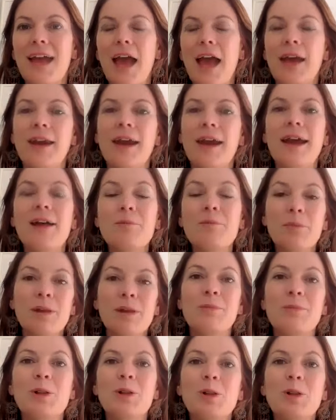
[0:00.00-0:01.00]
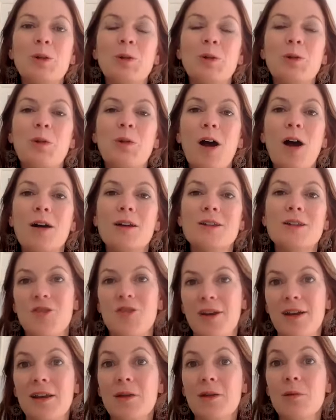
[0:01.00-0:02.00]
and I help people who are
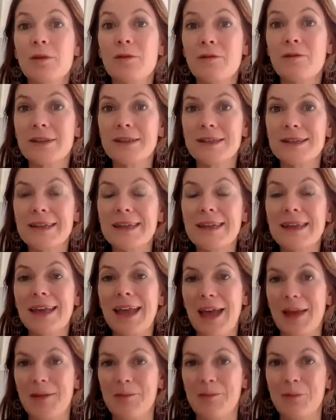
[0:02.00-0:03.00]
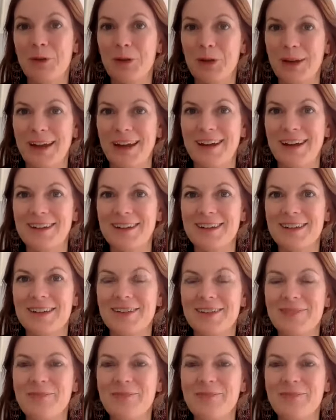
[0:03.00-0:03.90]
struggling with fatigue and burnout.